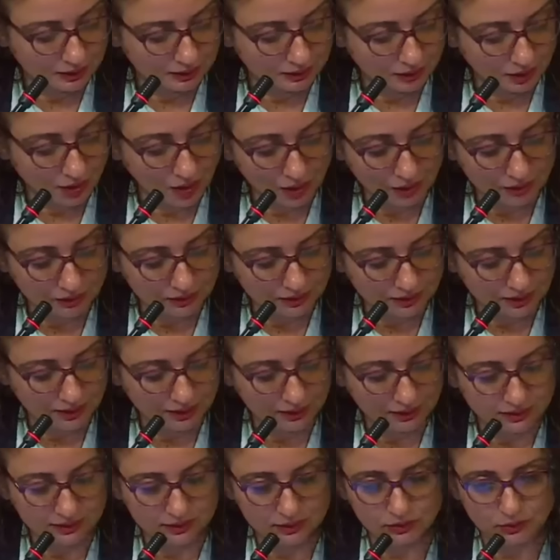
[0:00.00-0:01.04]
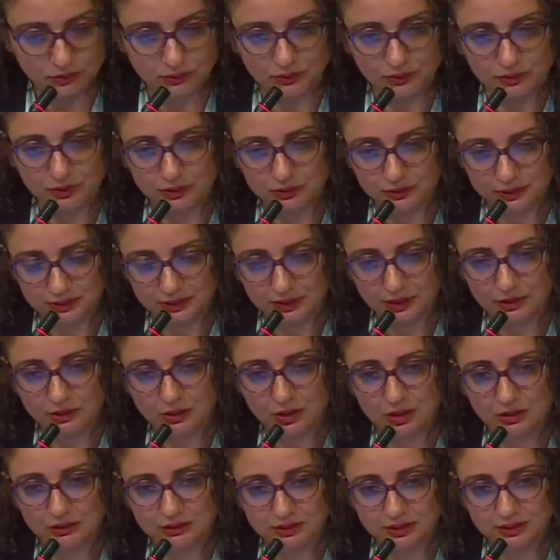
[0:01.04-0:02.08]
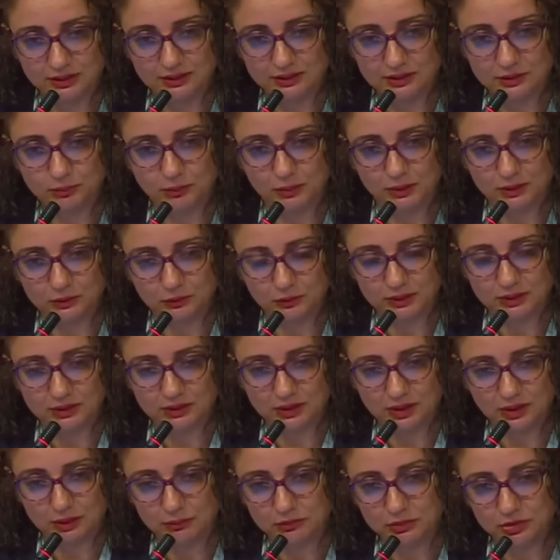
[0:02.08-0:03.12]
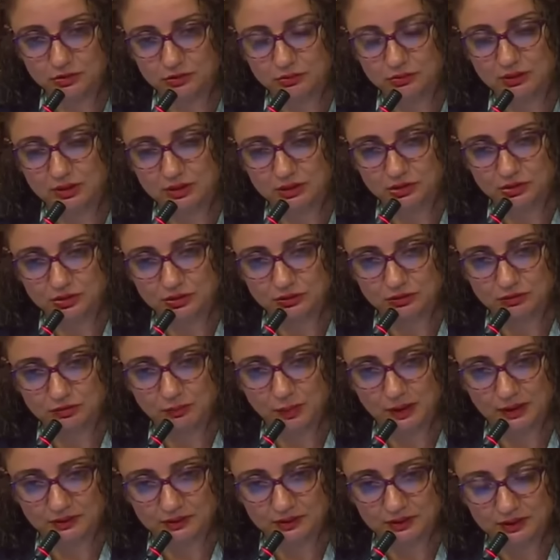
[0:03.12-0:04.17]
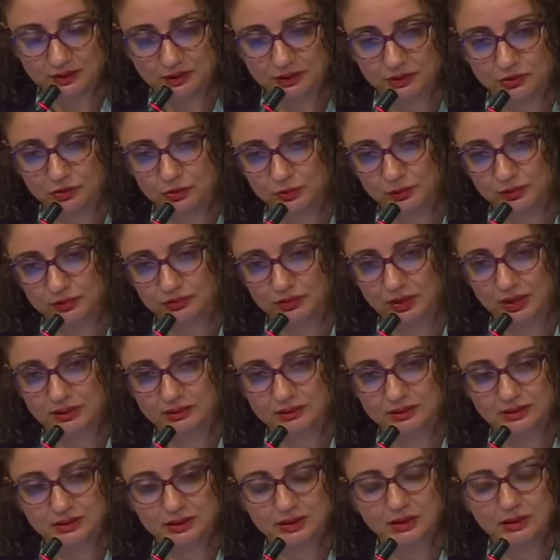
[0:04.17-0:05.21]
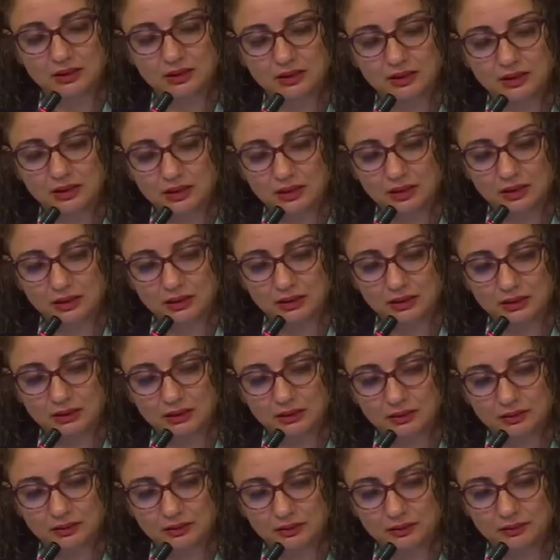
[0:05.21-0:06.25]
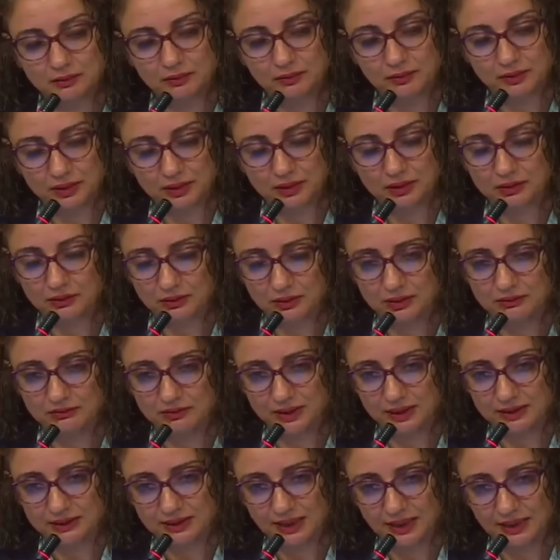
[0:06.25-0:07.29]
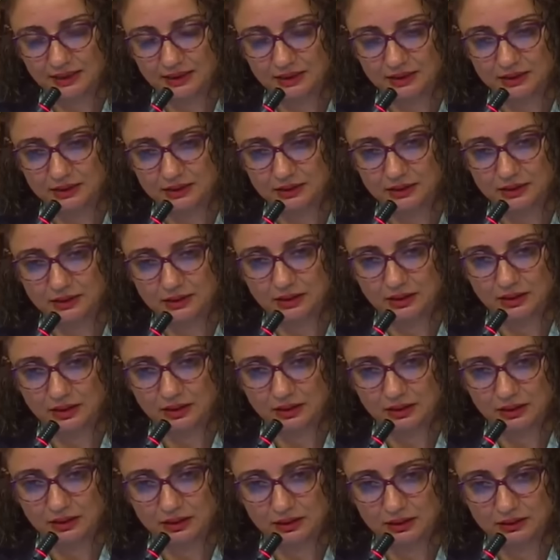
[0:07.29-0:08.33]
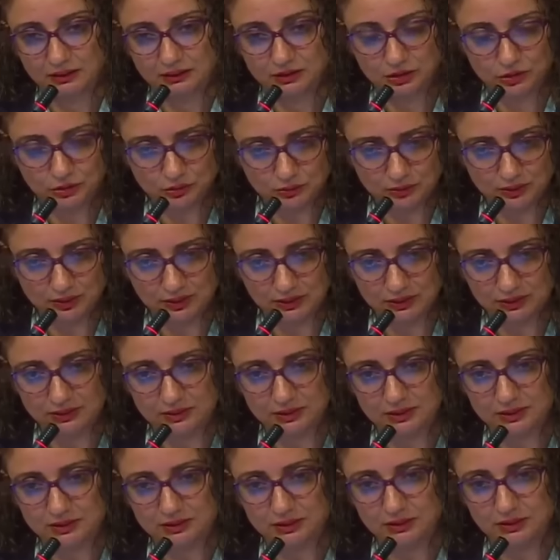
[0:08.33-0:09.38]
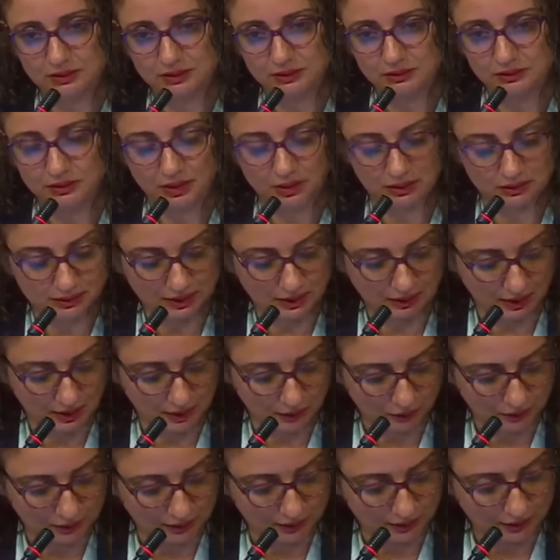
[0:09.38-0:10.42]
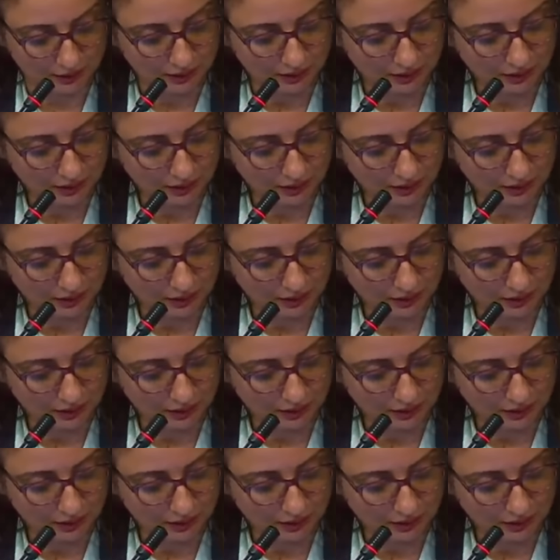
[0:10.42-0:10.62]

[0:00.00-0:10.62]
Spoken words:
context or theoretical context, but when it comes to the issue of Palestinian human rights, they are even attacking students, they are not allowing